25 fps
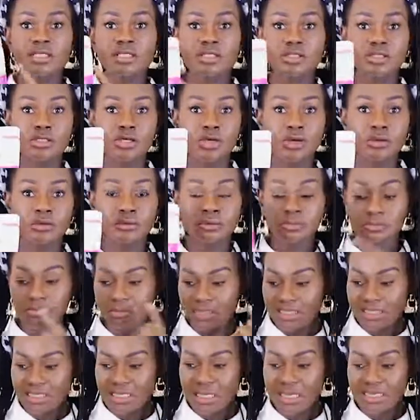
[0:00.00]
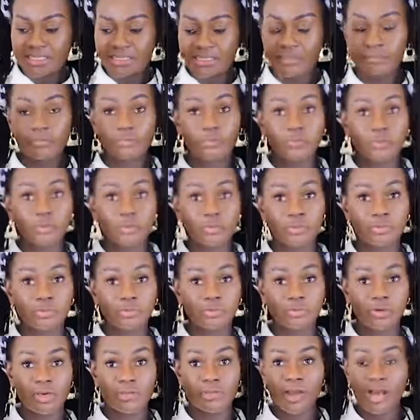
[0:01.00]
So this item for
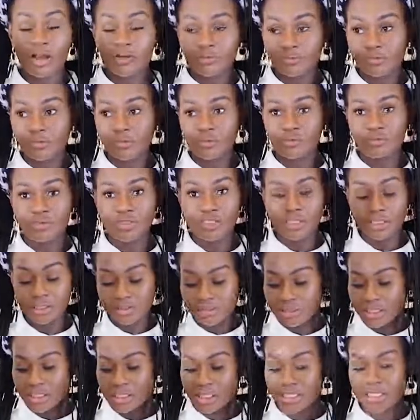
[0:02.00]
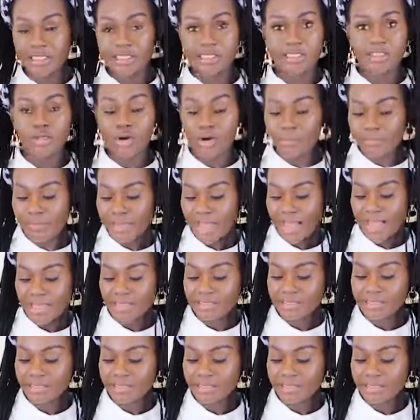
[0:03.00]
£3.50 is not bad.